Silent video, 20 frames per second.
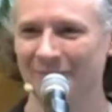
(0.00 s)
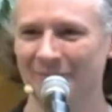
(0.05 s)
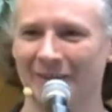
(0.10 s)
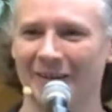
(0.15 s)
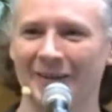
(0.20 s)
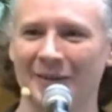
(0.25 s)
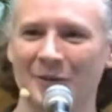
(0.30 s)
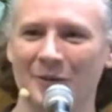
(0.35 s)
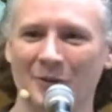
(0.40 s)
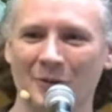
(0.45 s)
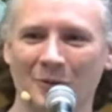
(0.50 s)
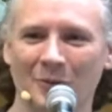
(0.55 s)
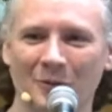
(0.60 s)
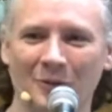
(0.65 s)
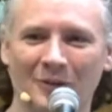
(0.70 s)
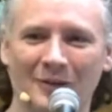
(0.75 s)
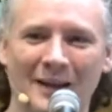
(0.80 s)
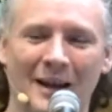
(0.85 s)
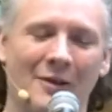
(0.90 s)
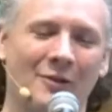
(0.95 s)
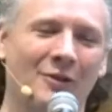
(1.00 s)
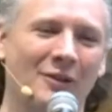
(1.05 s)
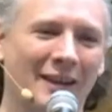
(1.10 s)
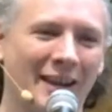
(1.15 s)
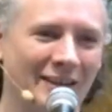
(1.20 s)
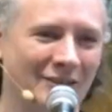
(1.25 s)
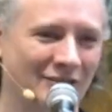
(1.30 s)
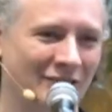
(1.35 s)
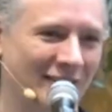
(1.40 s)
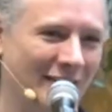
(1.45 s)
a UU
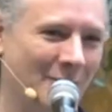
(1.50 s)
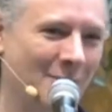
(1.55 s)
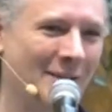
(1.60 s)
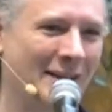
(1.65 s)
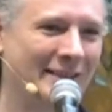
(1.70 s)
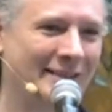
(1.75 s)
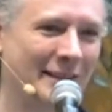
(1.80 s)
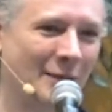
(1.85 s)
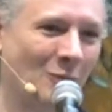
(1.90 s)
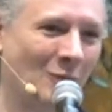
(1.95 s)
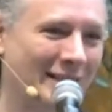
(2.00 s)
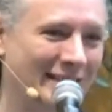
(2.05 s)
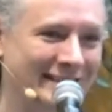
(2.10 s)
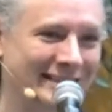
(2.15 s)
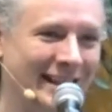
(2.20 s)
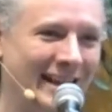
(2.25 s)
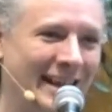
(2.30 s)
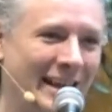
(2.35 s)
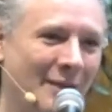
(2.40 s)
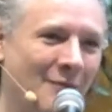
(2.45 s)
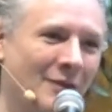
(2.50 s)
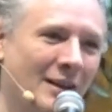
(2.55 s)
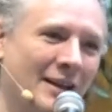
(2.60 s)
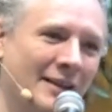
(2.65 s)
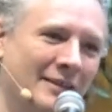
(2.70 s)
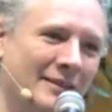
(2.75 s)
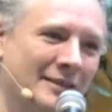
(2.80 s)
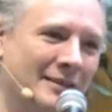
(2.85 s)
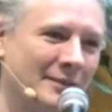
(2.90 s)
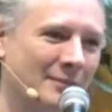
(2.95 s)
congregation that meets on Wednesday
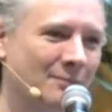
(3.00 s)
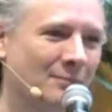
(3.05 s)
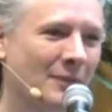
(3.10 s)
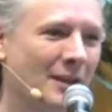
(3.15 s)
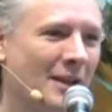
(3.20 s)
evenings,